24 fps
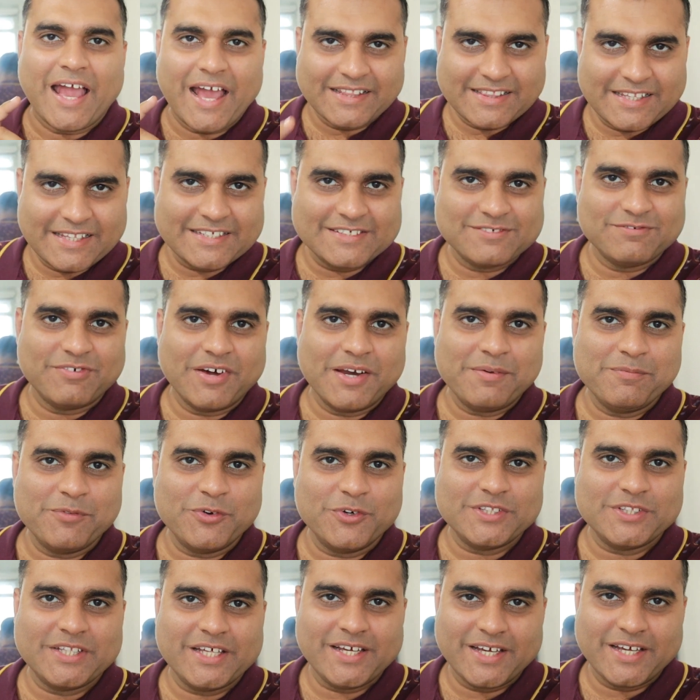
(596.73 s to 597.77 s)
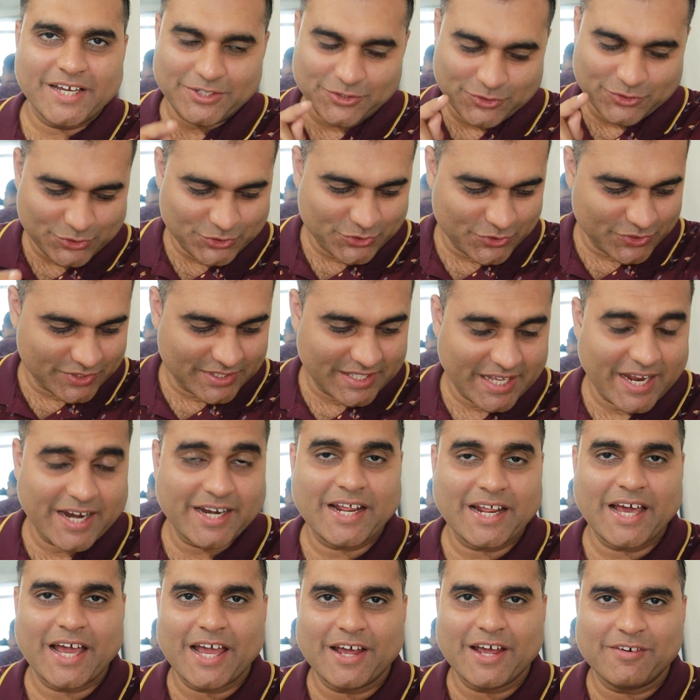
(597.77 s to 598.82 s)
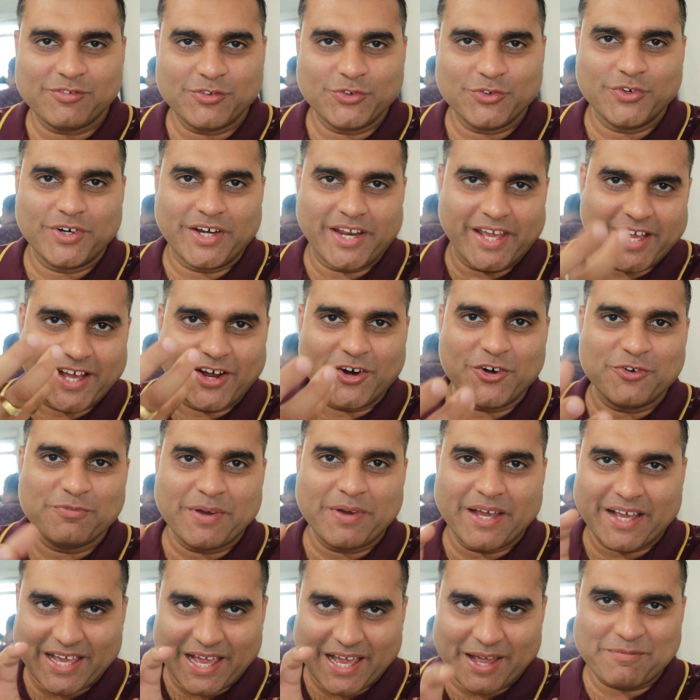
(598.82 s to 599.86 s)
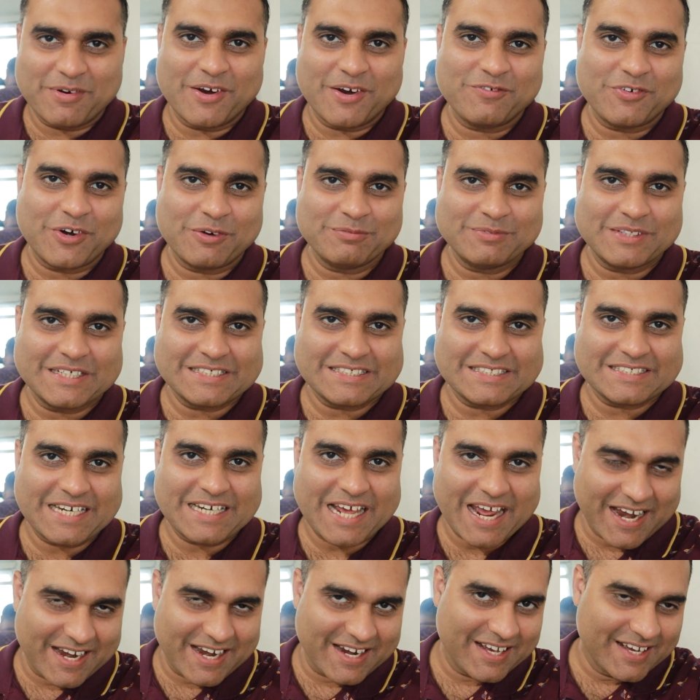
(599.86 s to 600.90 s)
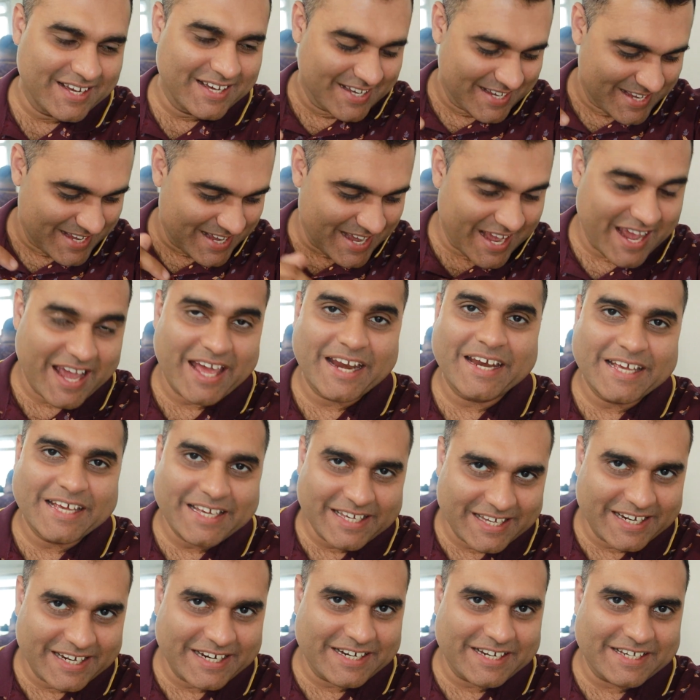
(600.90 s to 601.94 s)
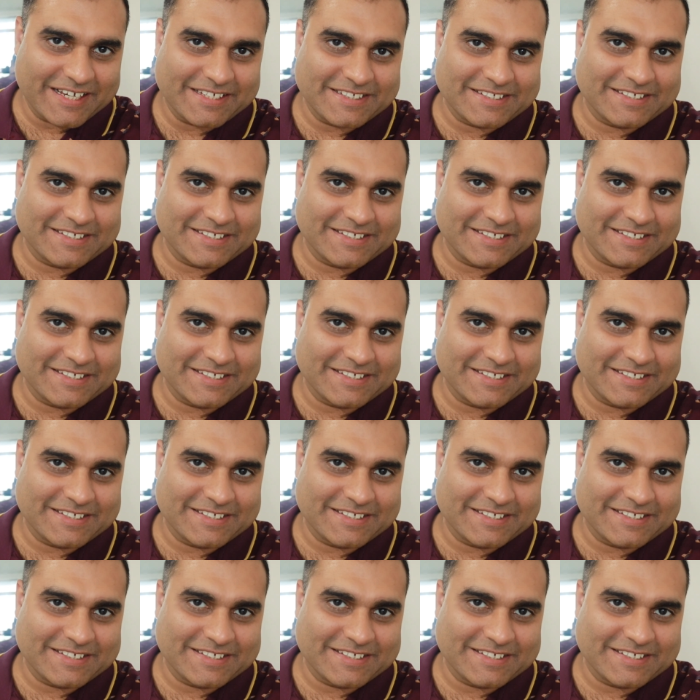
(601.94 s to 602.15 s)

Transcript: And there's one more thing, and to show that I have to take out my camera from the stand, and here it